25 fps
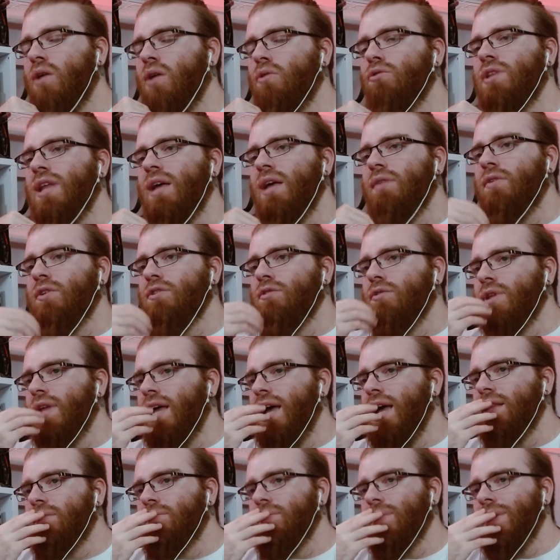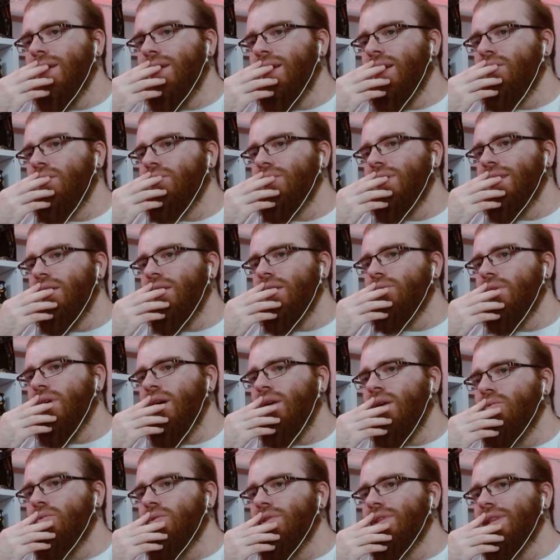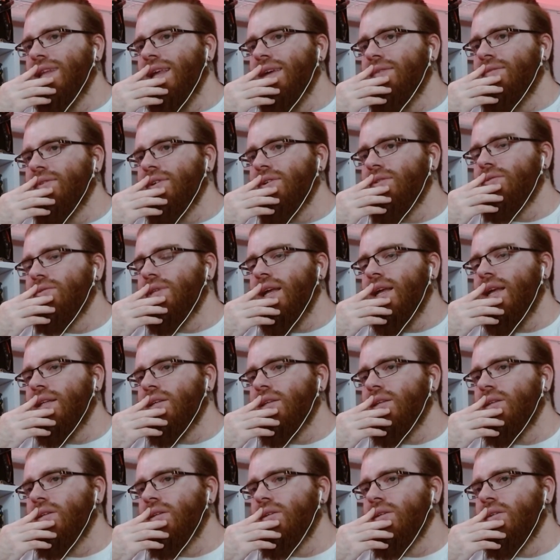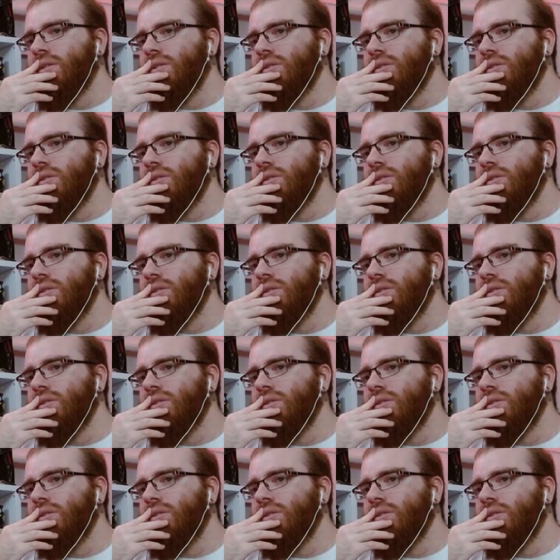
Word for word: I could never do that, man. I don't think I would never do that.